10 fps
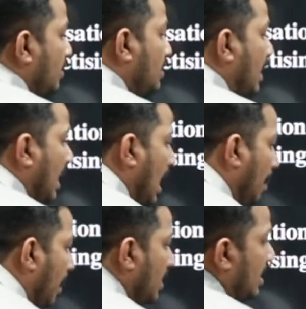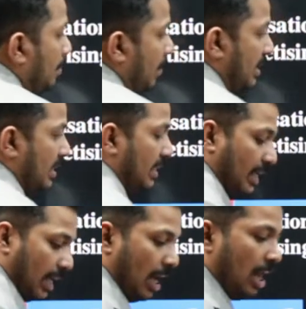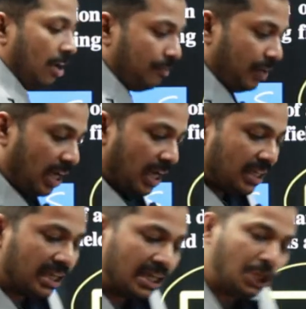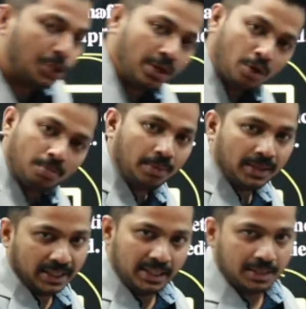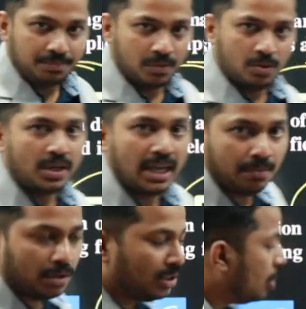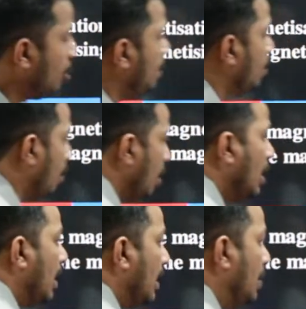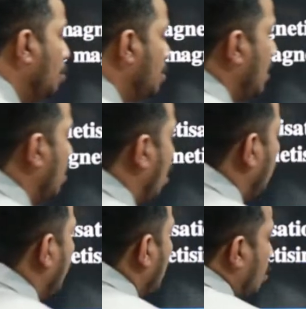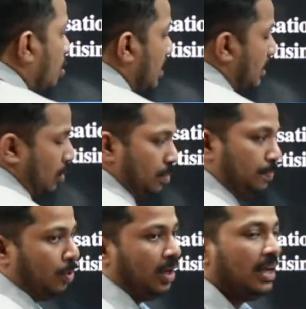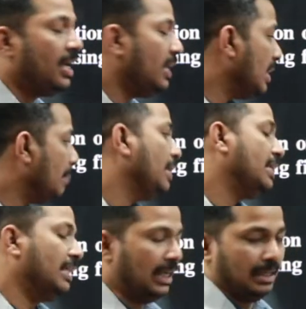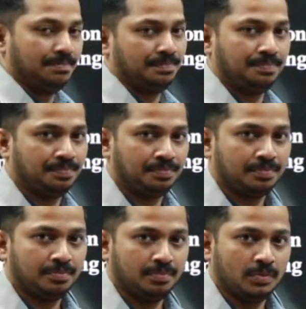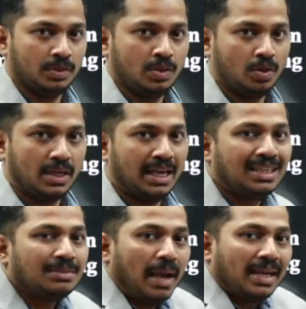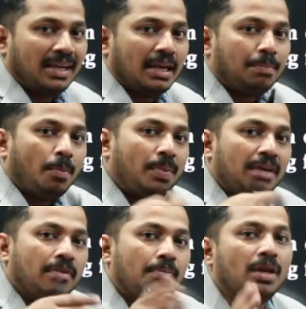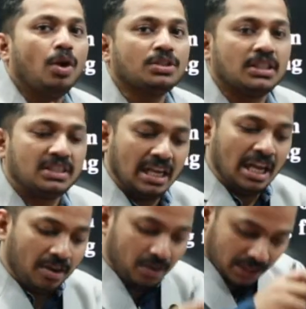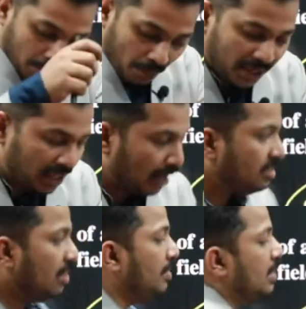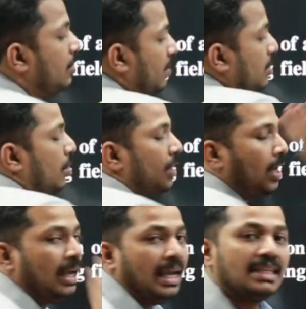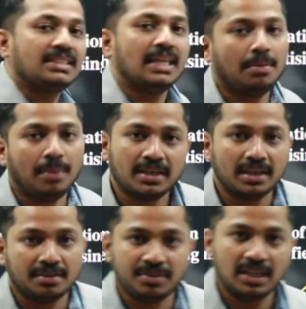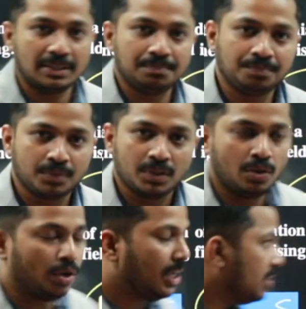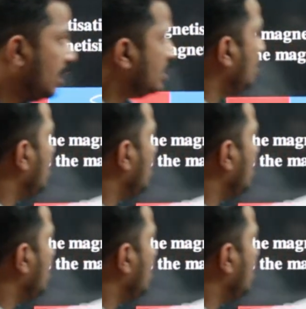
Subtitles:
this diamagnetic material will turn into a normal material. Okay, there will be no induction of north and south pole in that material. Okay, its magnetic property will be losses the moment after we withdraw the external magnetic field. Okay, so that's the